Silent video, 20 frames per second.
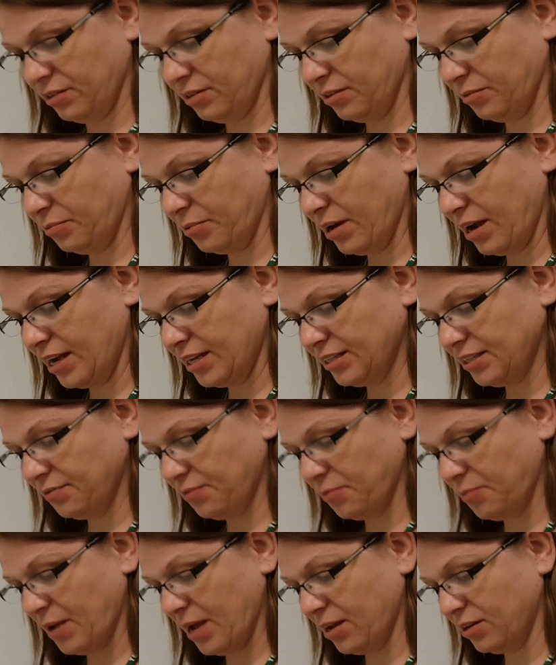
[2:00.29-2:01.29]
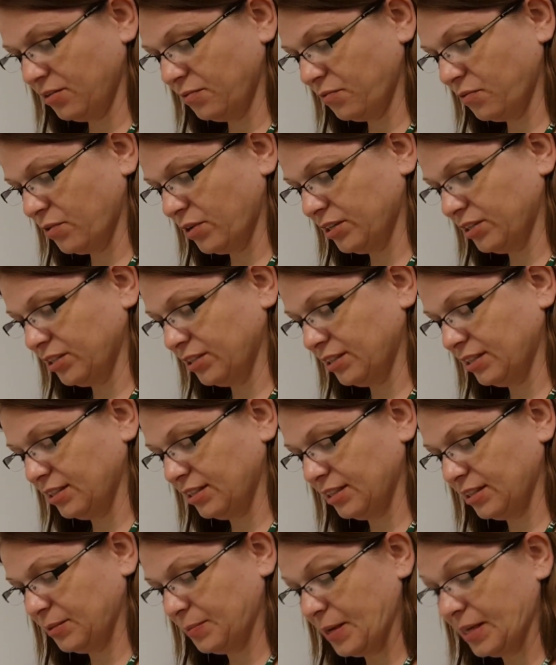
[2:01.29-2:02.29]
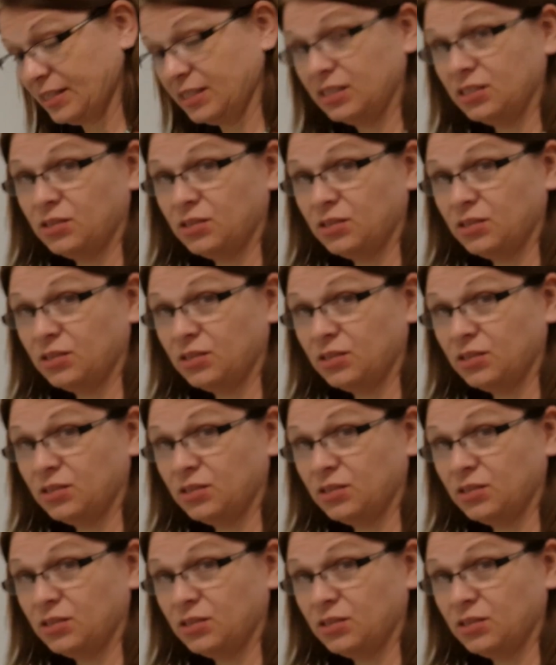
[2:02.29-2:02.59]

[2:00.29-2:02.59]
the price of a pound of oranges is expected